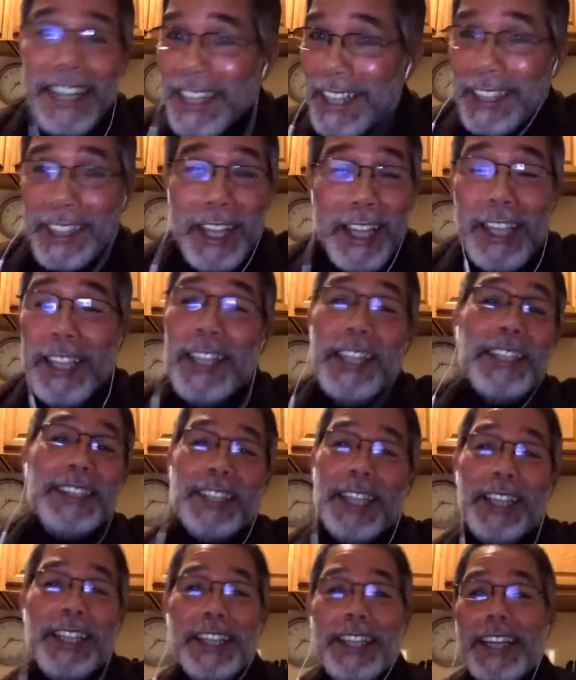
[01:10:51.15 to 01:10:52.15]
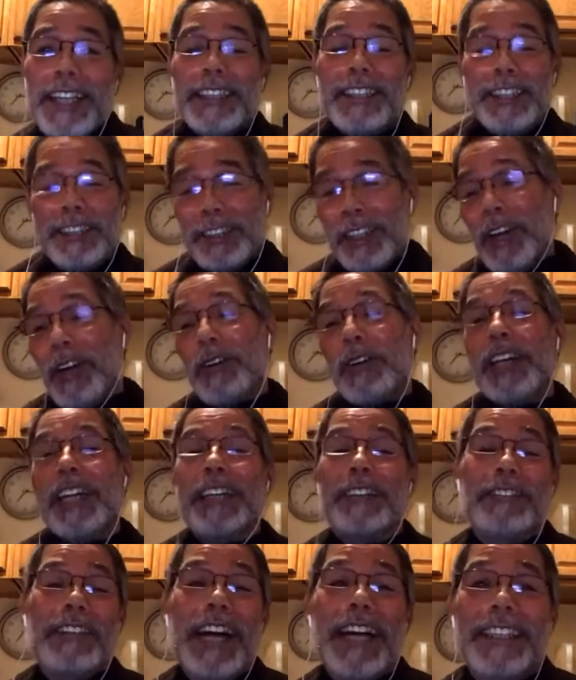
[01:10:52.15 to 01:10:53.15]
there- there's no way
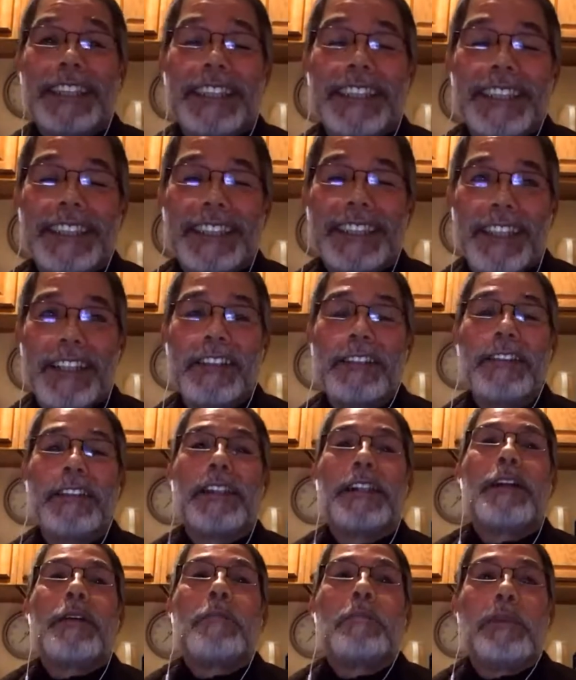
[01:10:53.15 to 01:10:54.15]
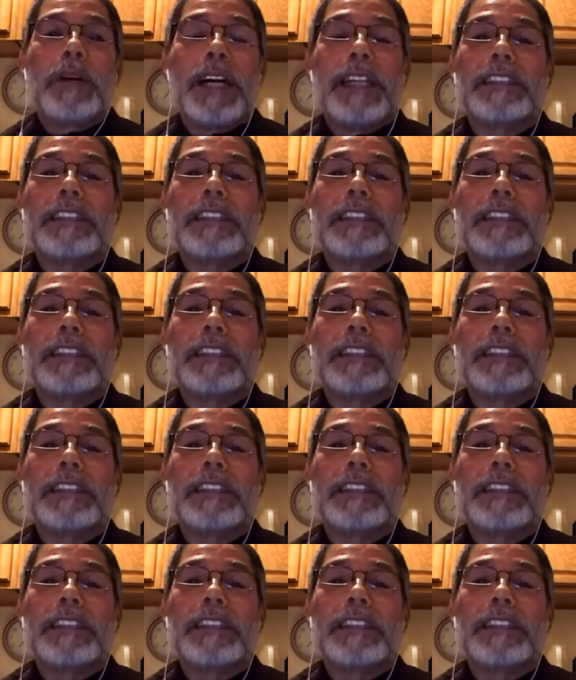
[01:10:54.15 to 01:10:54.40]
around it. But